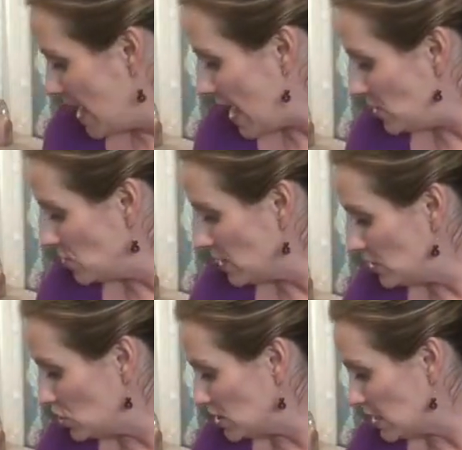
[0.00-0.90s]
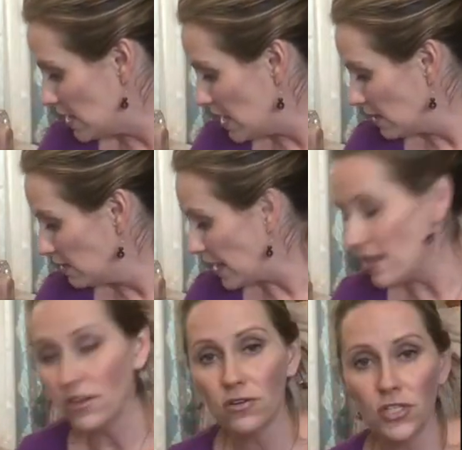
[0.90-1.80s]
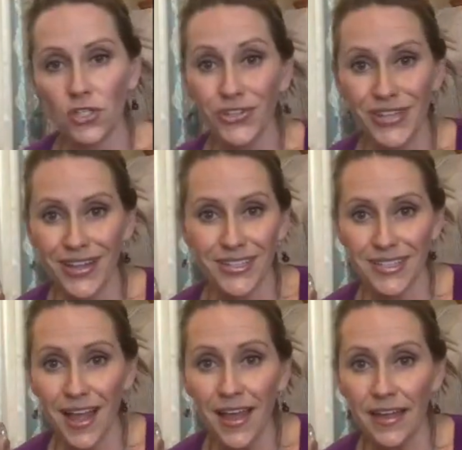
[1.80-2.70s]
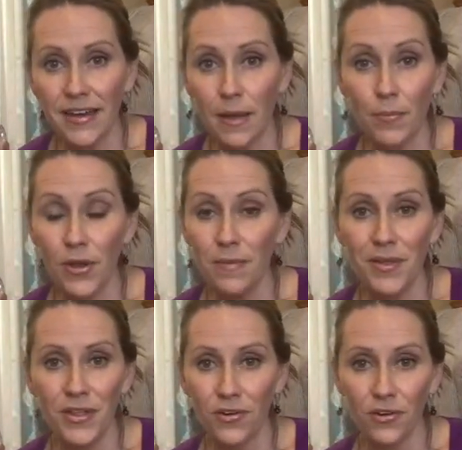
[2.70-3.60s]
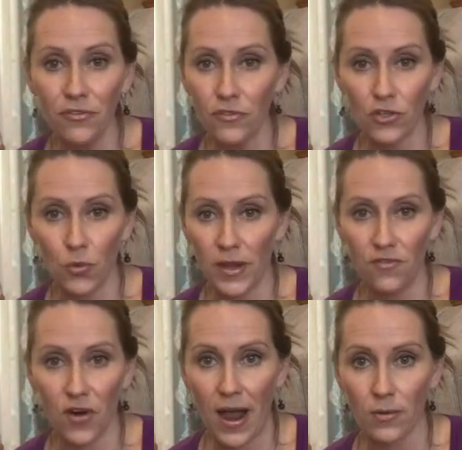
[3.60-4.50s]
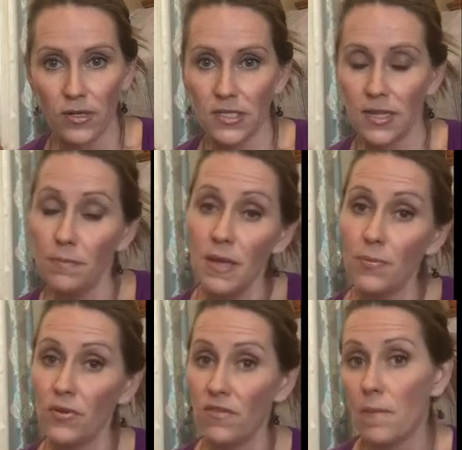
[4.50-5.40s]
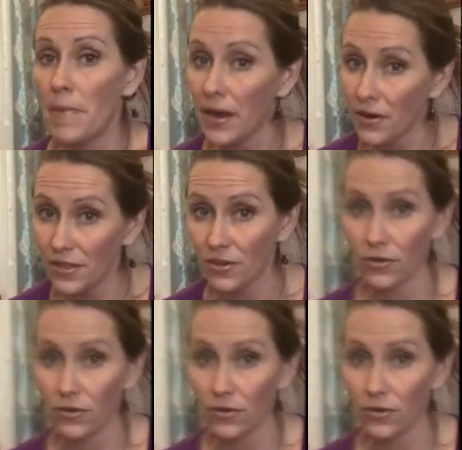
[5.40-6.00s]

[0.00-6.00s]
And you can just lay the crystals outside and put them in the earth for 24 hours. Some people even bury the